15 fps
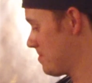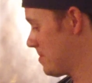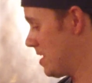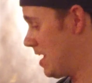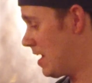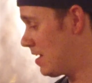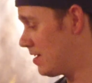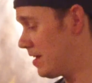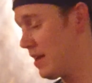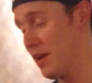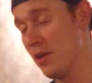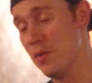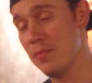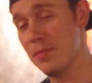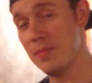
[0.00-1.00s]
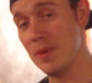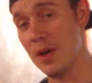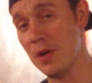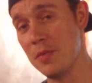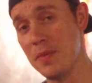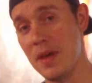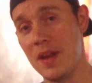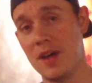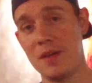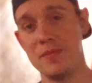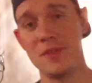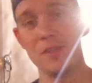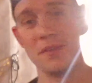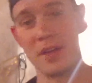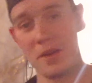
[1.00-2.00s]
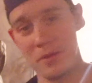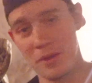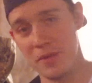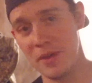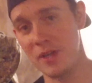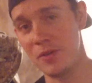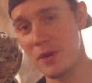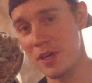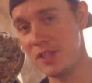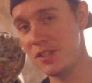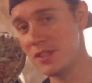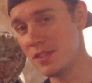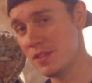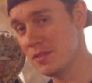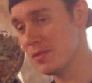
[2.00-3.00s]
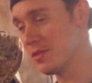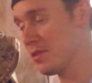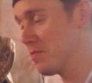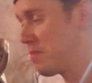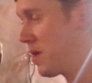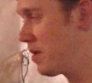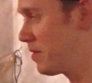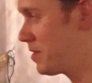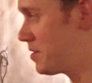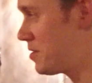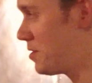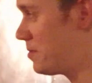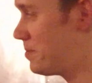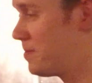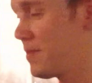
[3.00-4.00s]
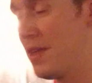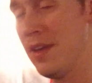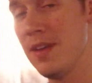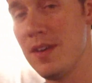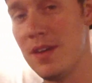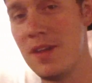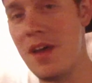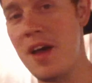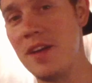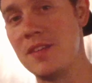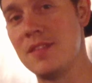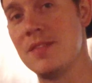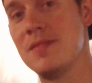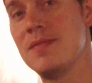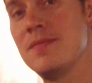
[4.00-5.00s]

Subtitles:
yeah, and I hope that helps you. Anyone who had questions or was comparing the two. Thanks.